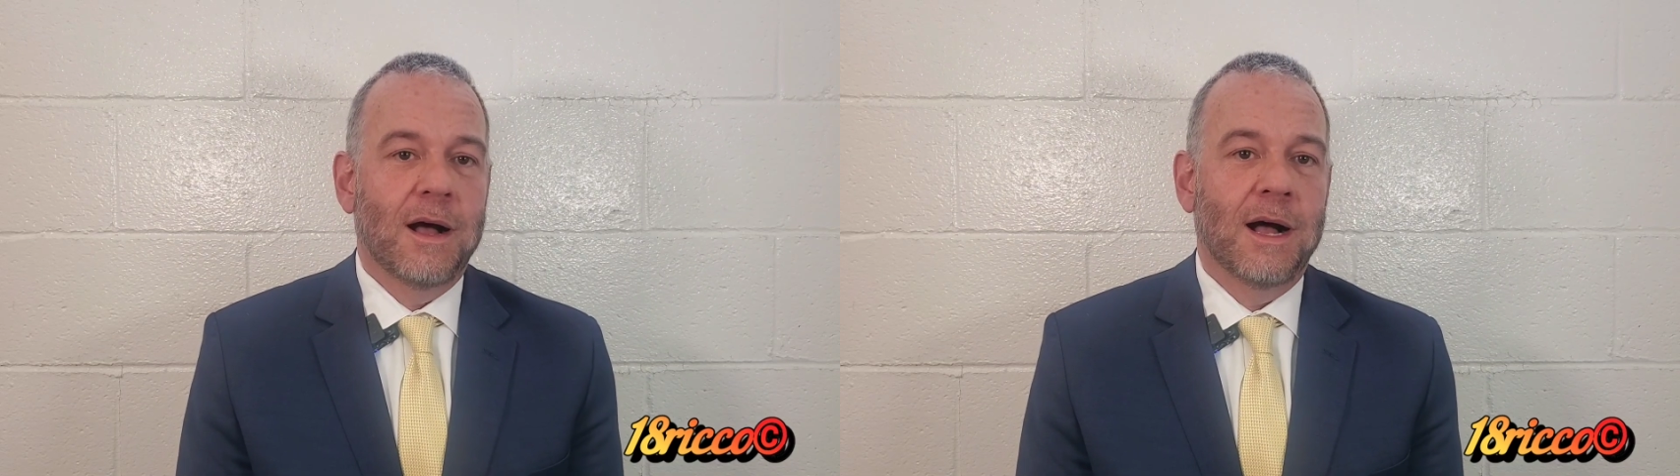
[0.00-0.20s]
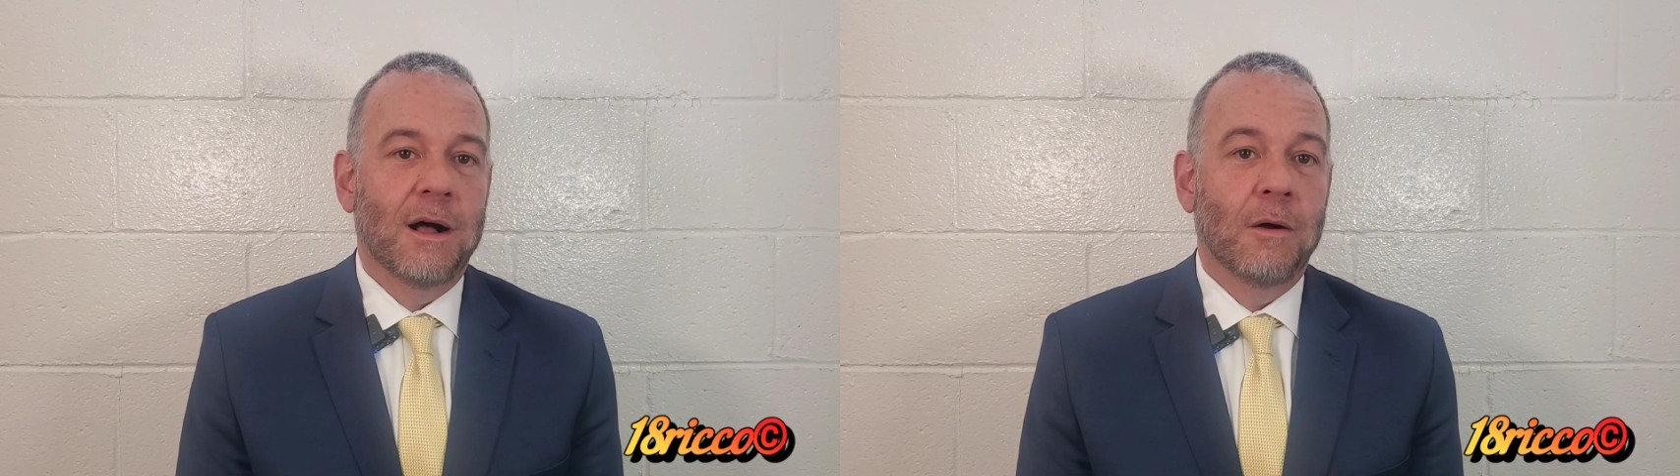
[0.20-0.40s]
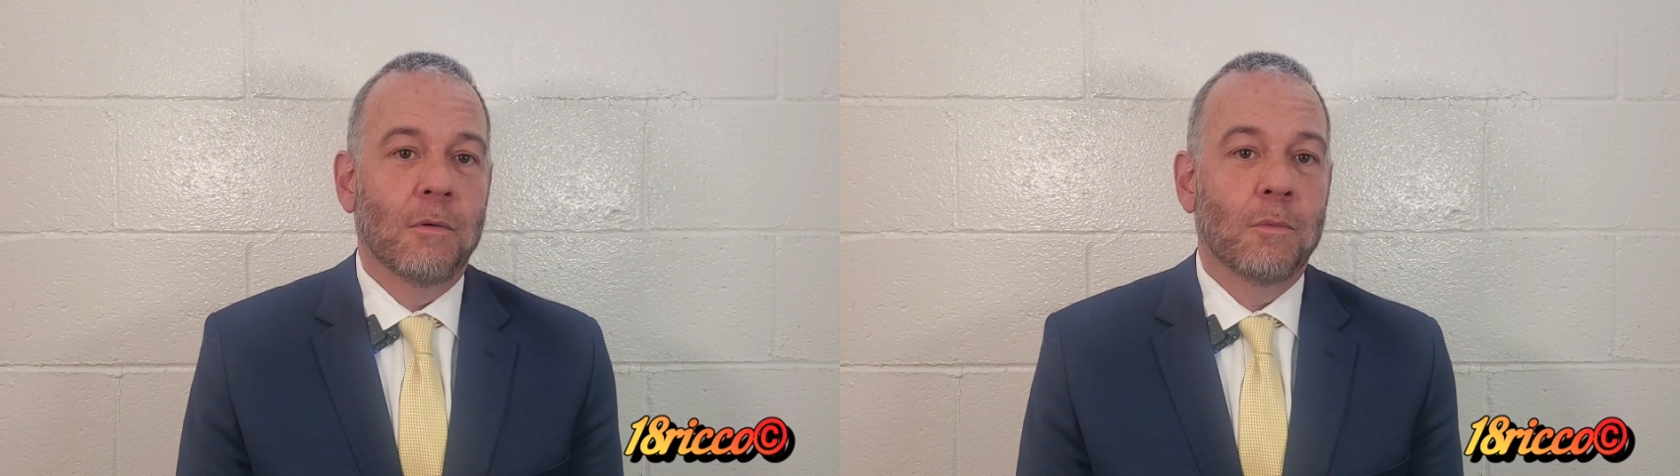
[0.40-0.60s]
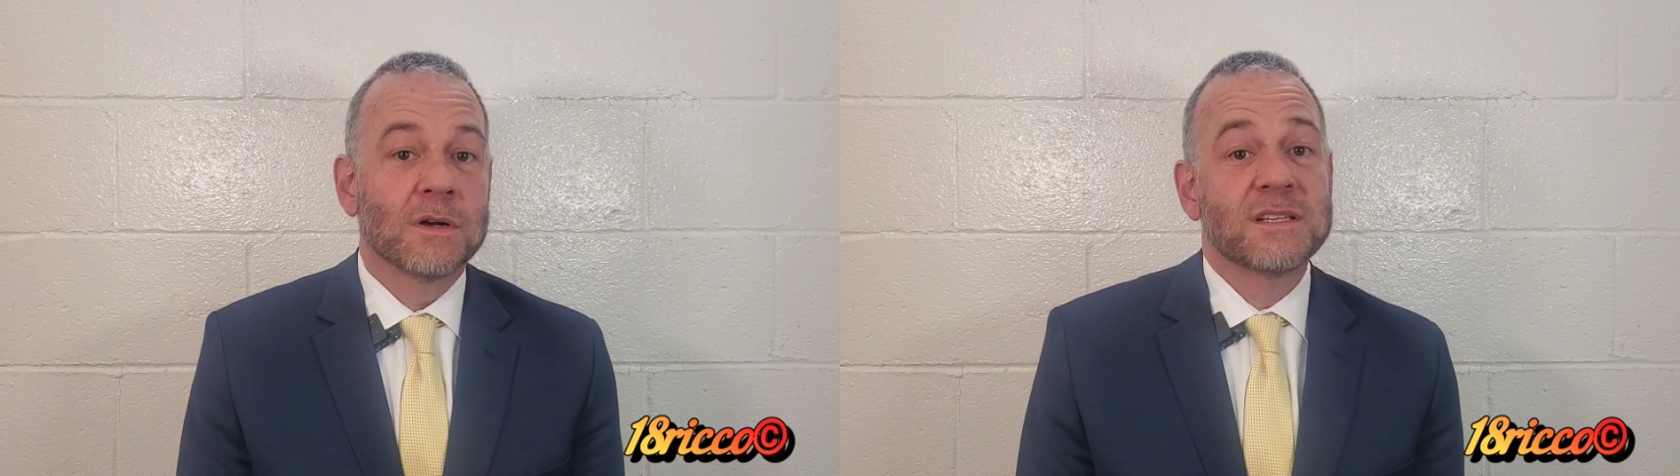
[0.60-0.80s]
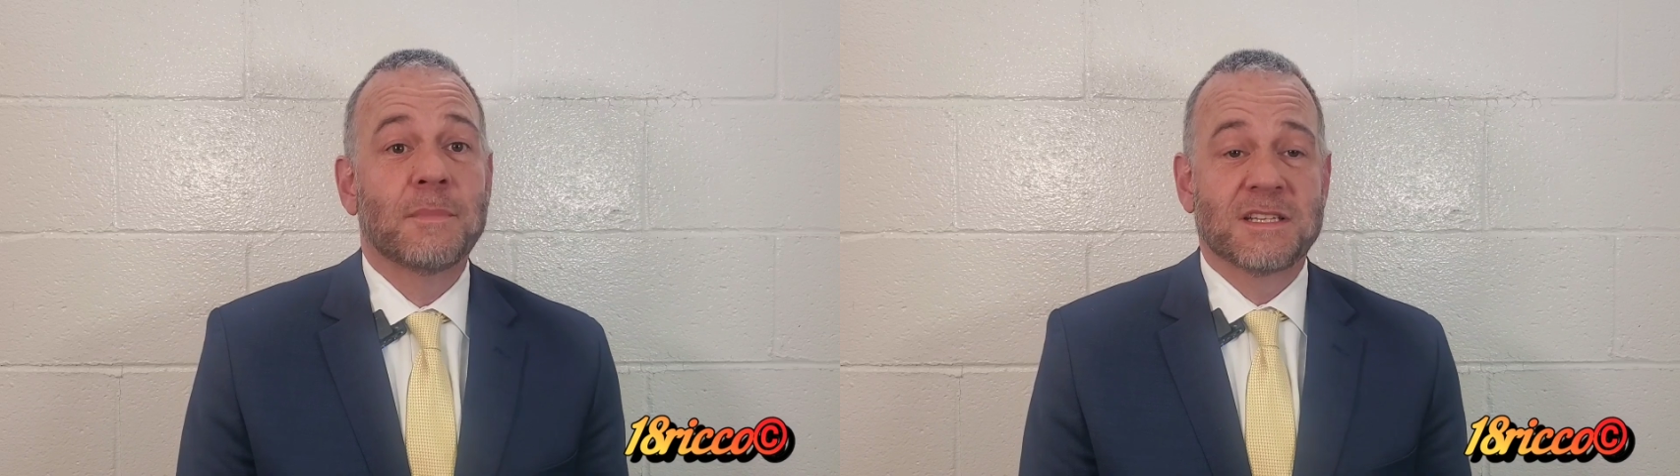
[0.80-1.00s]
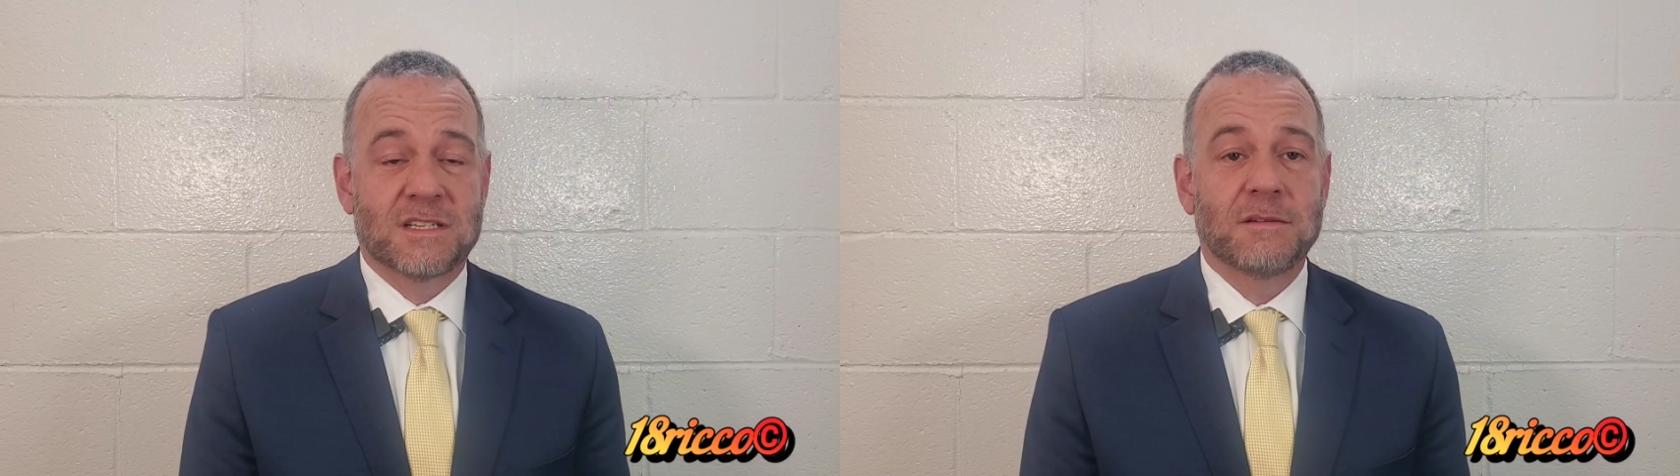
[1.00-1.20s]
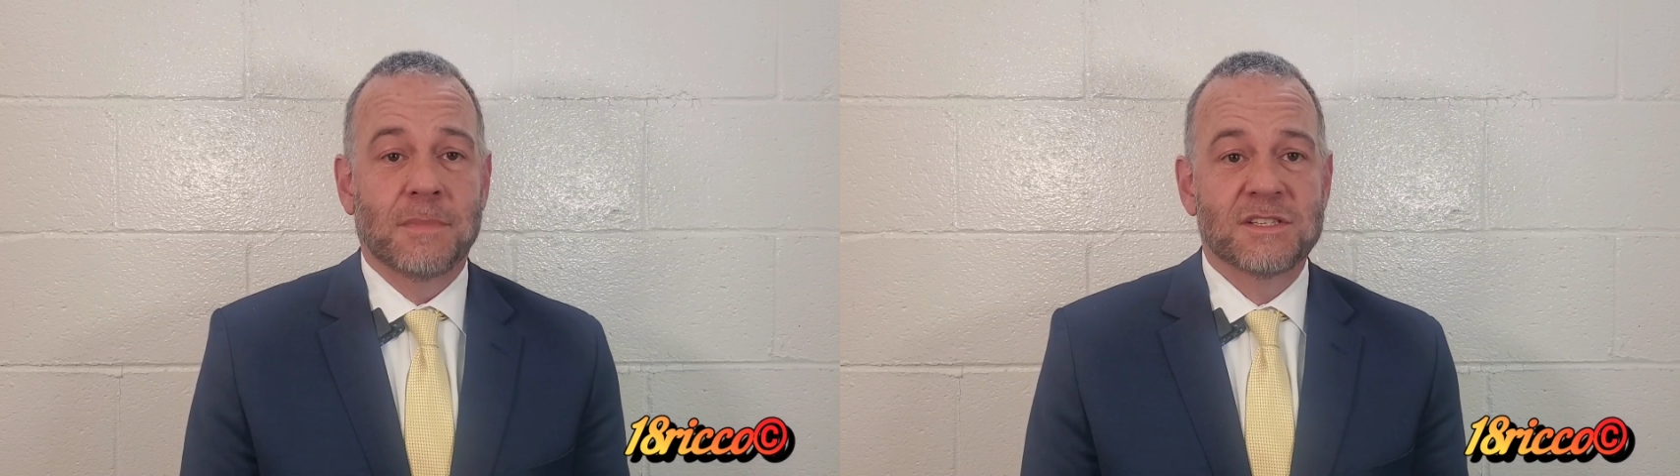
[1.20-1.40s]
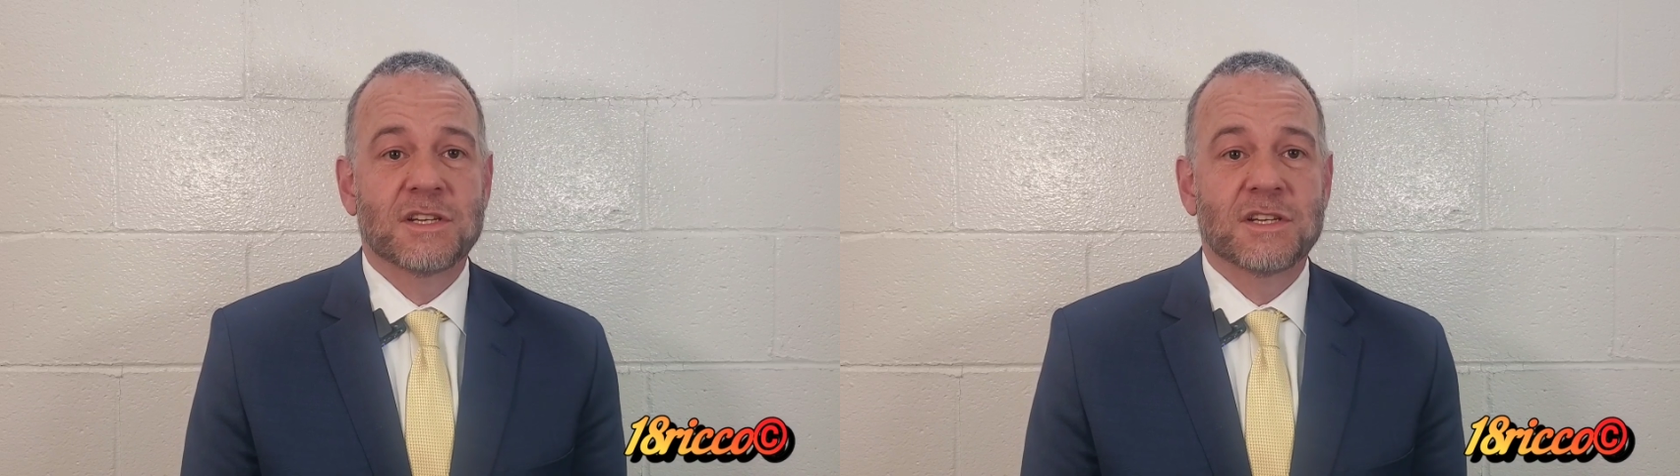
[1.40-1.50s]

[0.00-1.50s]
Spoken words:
was that my